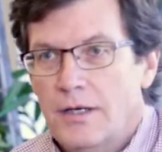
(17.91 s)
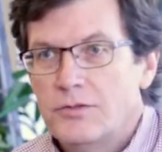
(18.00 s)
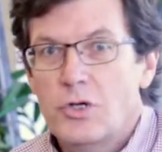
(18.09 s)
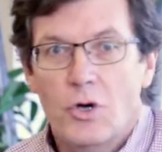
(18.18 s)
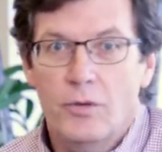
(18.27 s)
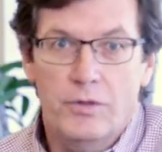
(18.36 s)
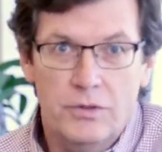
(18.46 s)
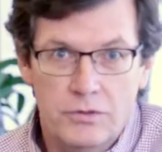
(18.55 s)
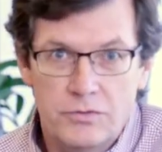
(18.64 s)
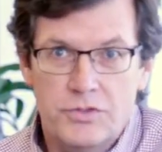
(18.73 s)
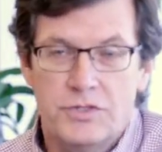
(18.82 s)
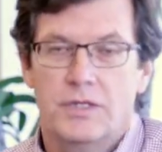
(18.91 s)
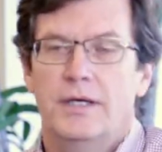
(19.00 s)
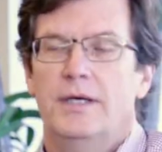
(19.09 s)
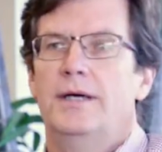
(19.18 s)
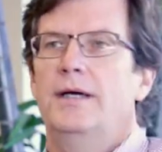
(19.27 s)
terminals,
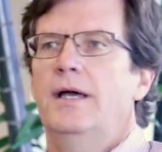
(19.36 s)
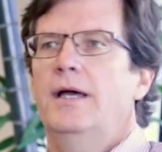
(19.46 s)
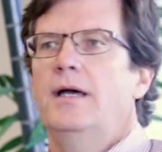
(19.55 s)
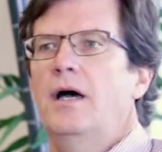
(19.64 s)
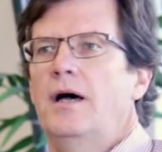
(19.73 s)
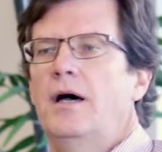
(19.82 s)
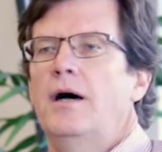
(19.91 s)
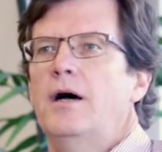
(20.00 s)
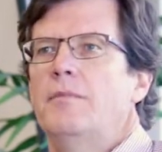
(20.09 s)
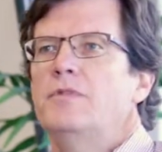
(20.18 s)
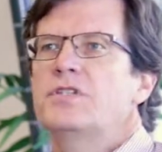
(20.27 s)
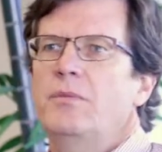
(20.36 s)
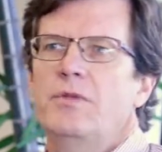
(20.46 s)
some